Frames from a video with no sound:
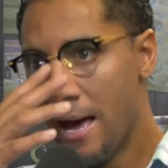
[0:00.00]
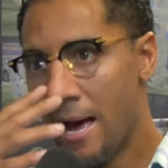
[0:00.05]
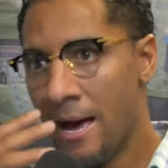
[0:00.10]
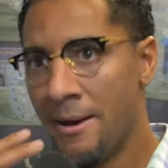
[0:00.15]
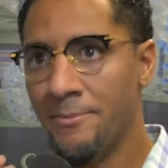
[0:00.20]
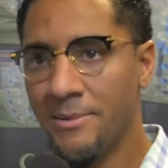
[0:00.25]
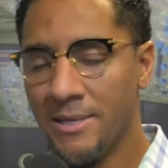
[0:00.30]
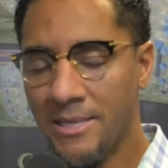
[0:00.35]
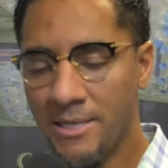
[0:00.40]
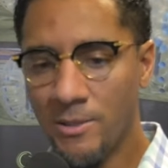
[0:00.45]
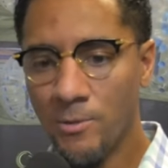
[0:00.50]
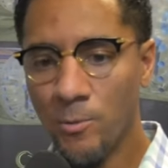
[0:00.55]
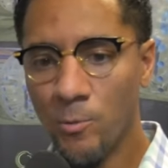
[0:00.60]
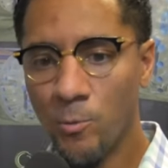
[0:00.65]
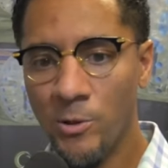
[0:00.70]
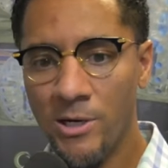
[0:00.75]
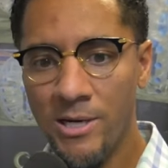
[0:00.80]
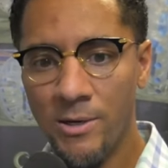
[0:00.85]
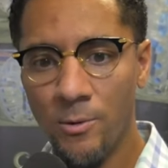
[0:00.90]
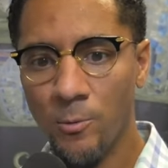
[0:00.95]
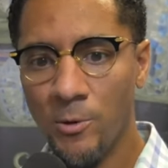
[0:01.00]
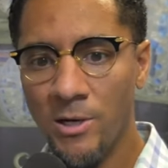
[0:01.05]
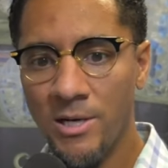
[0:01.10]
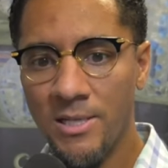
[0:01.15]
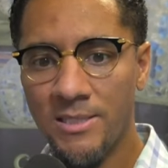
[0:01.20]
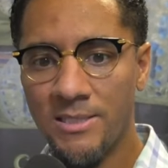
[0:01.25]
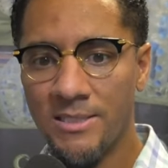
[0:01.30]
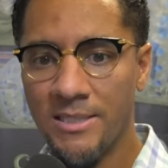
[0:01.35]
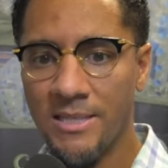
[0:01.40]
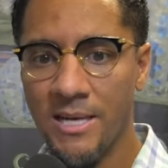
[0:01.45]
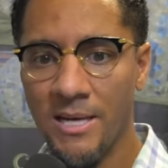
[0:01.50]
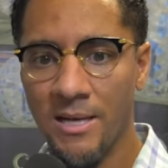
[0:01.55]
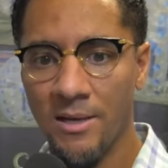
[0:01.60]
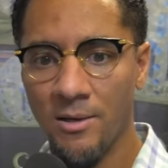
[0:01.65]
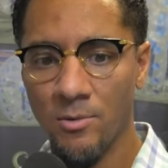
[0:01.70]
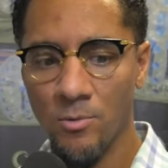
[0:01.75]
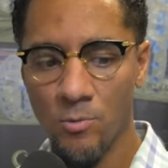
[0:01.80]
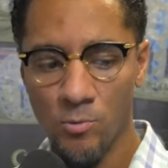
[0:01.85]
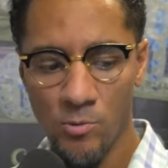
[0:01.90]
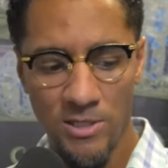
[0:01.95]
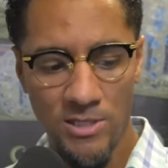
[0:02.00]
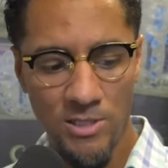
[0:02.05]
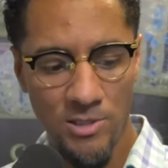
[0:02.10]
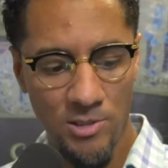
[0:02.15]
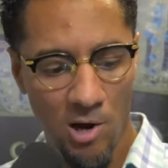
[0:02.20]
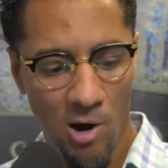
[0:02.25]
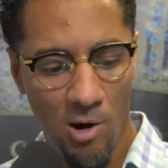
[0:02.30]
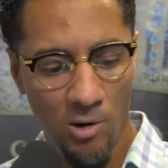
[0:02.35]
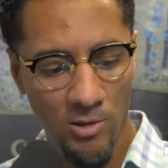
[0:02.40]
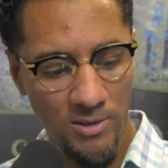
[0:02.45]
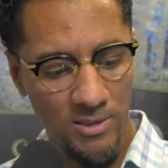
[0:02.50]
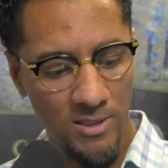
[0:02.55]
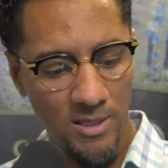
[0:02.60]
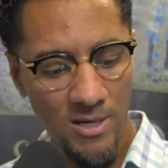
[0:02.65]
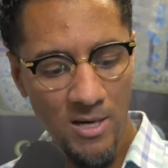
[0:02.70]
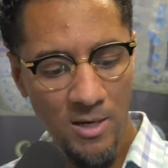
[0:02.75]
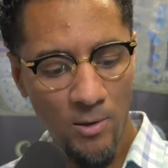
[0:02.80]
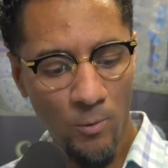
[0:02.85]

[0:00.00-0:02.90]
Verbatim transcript: I mean, we're, we're seeing results